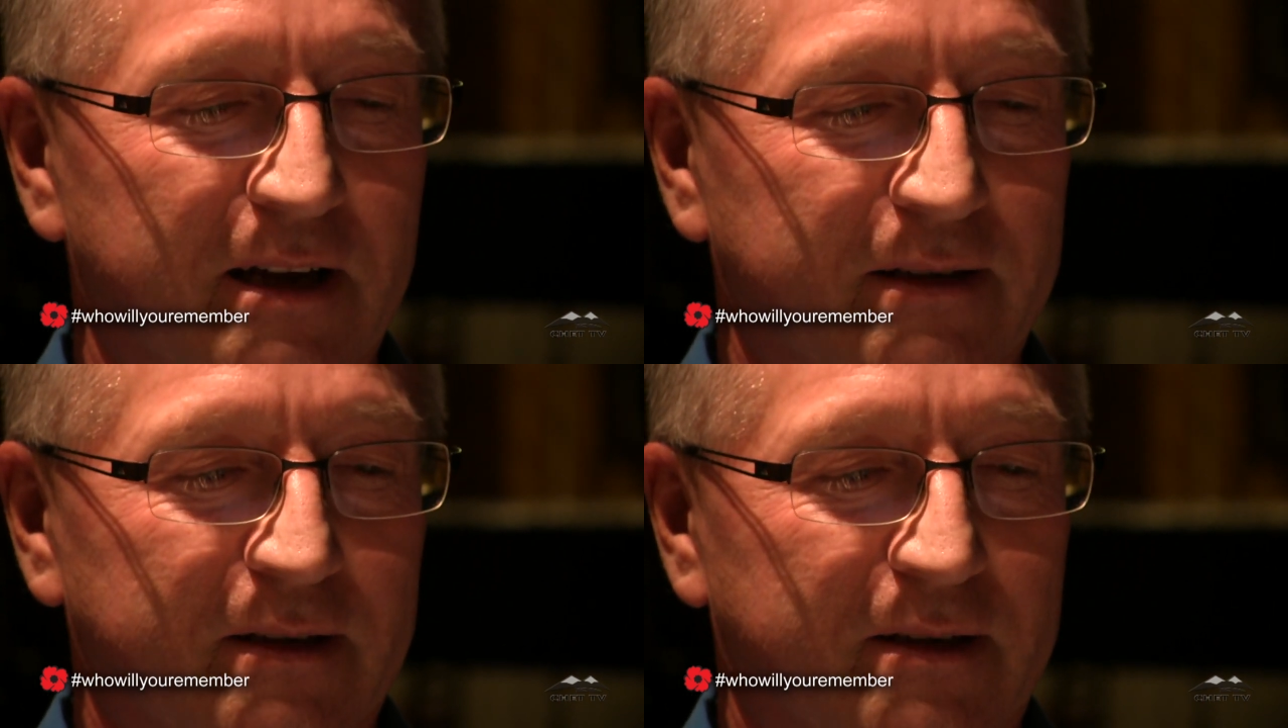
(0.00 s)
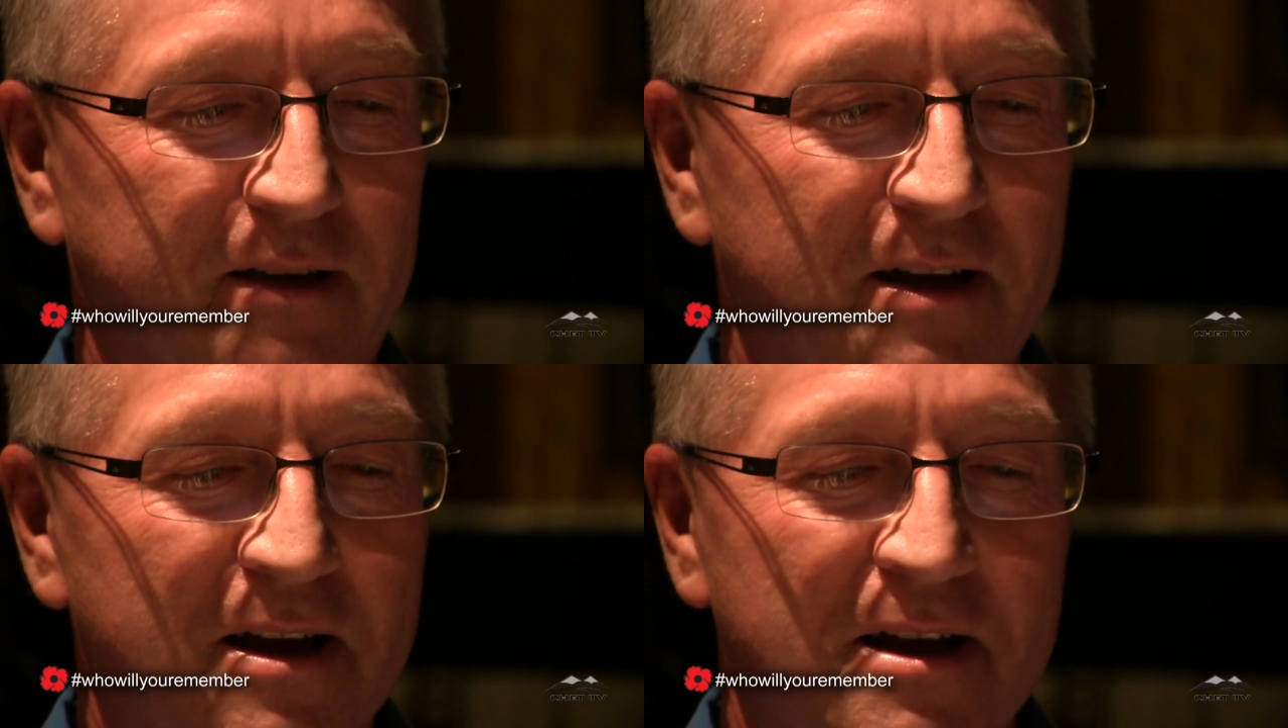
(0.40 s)
and
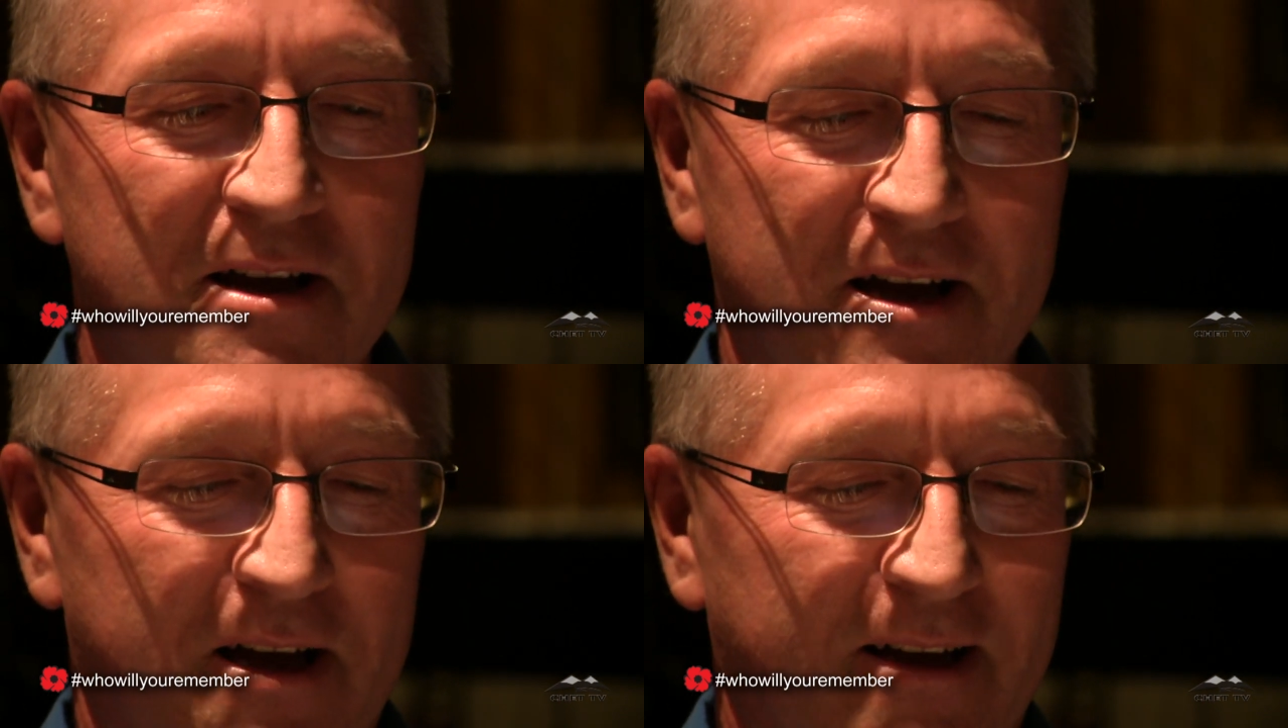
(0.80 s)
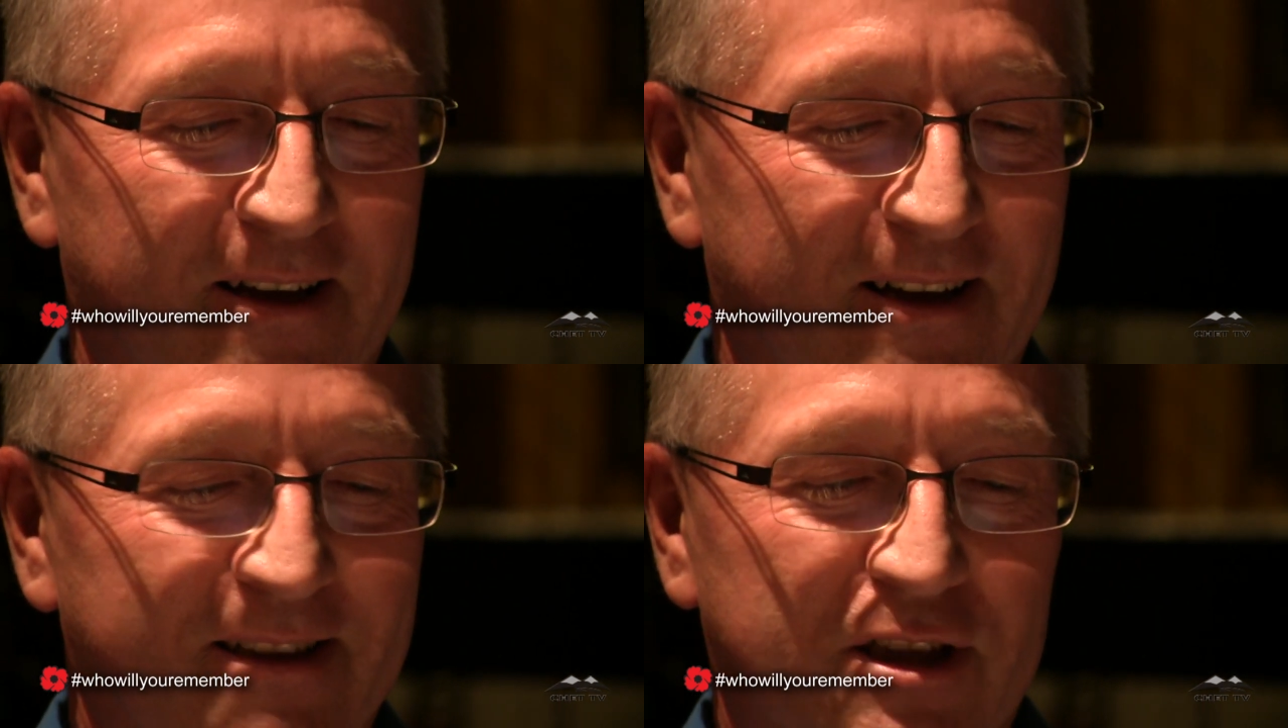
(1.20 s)

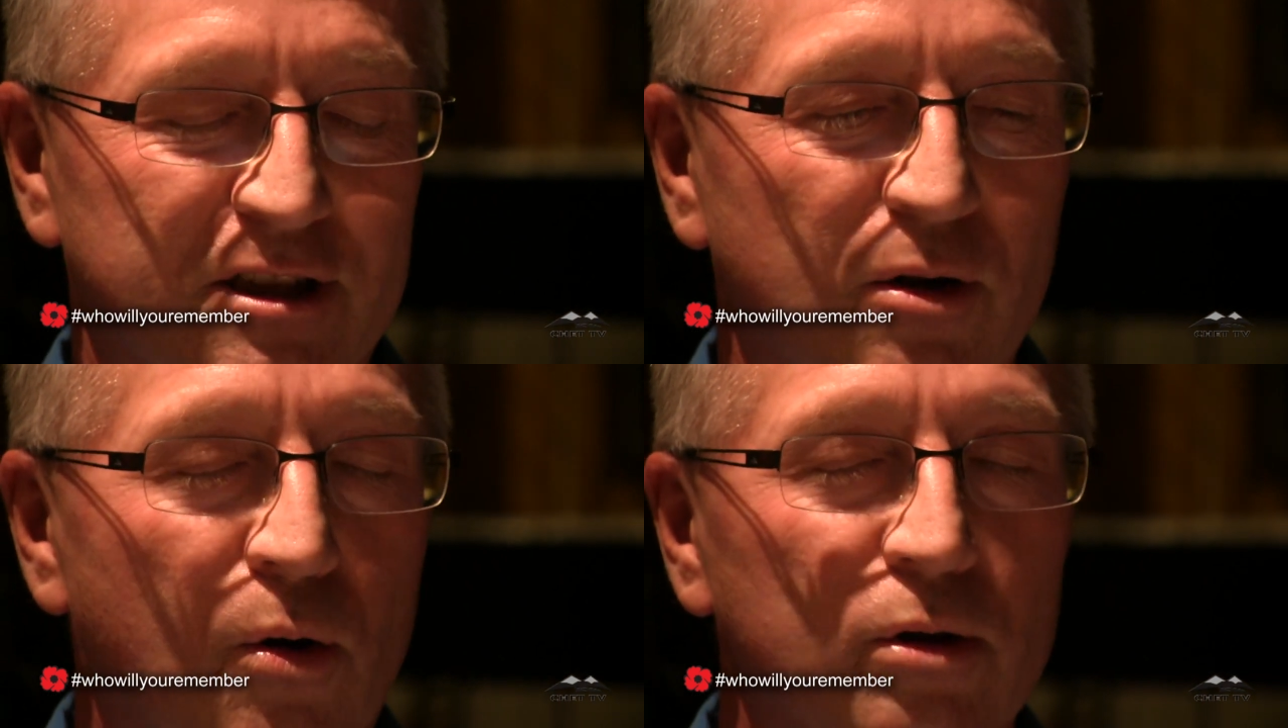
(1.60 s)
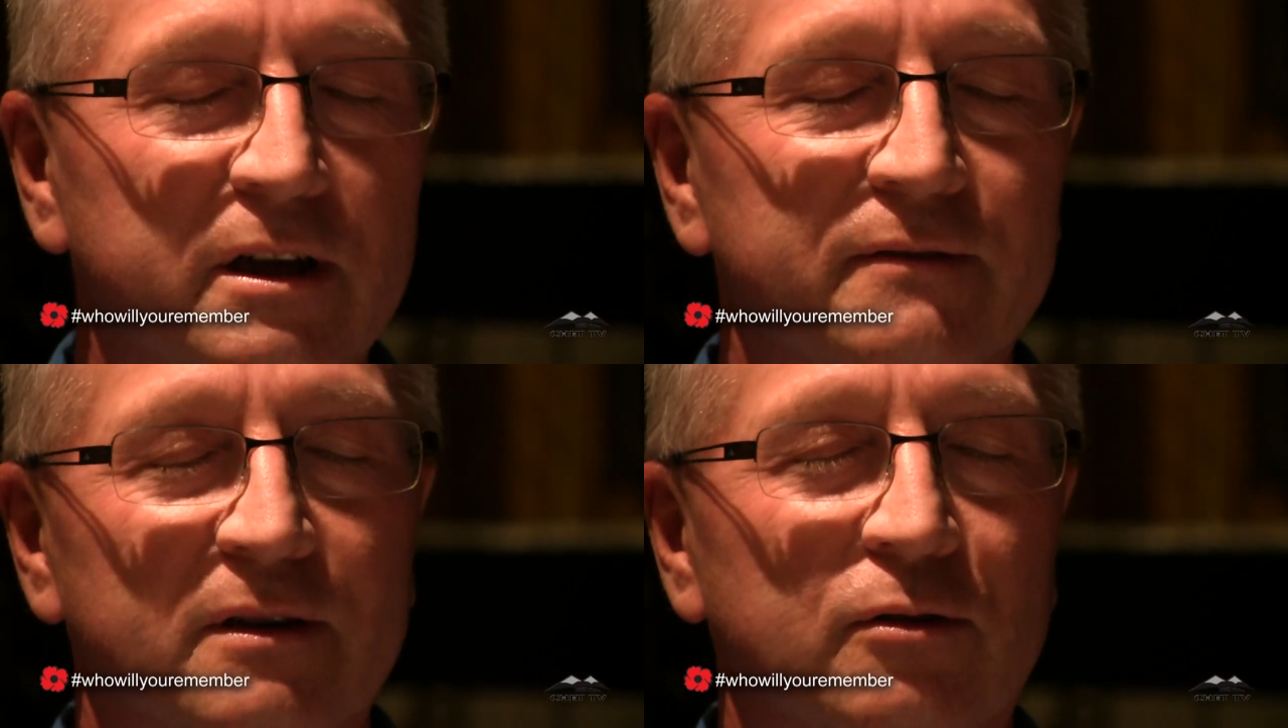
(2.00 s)
just a whole
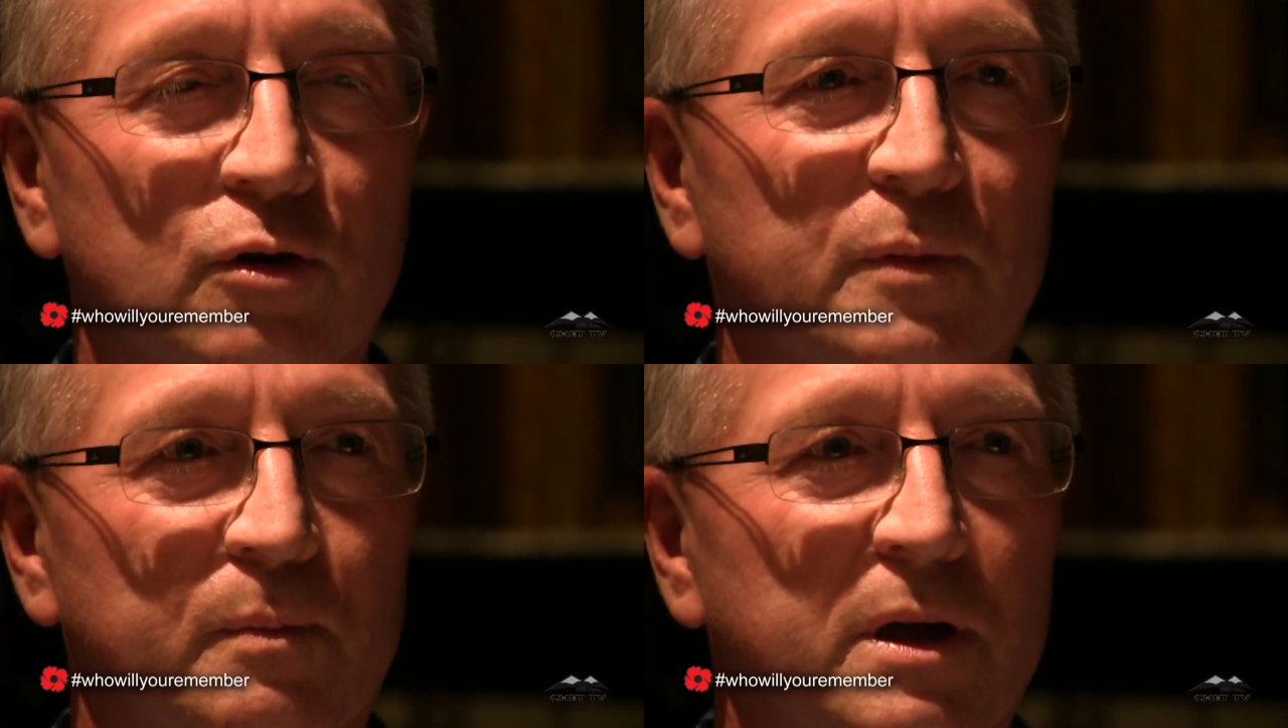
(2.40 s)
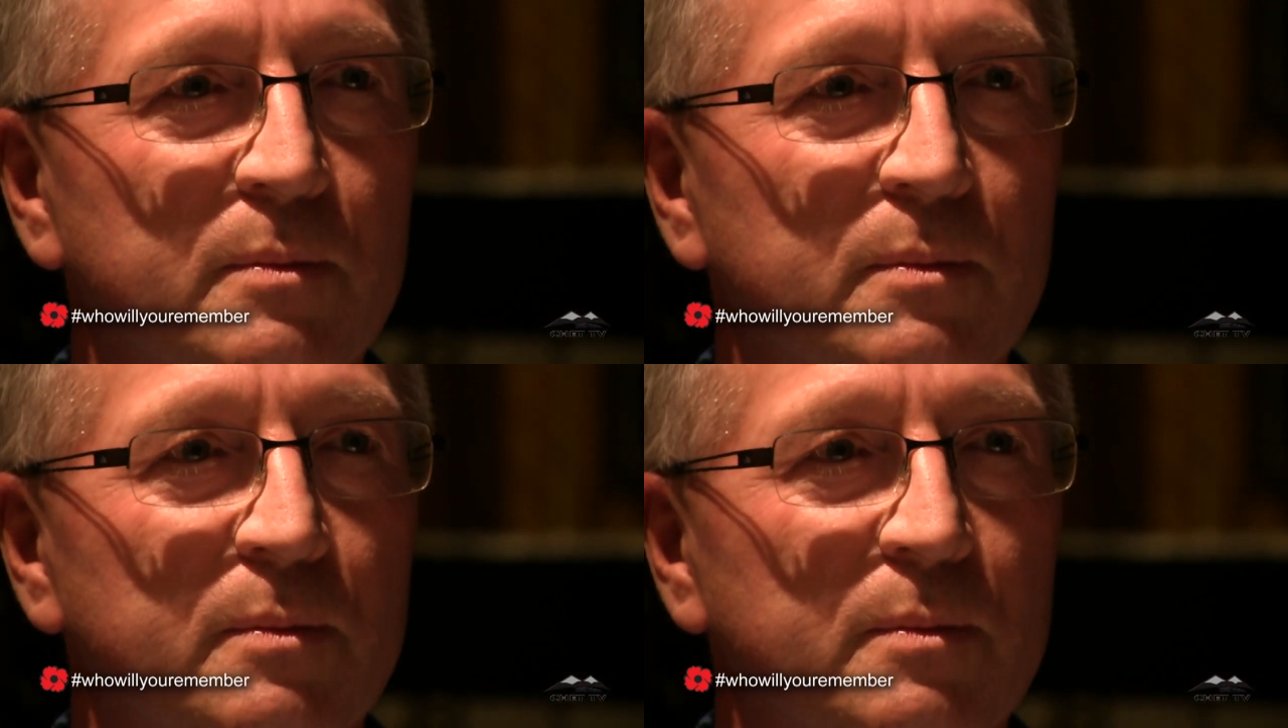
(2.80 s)
different group of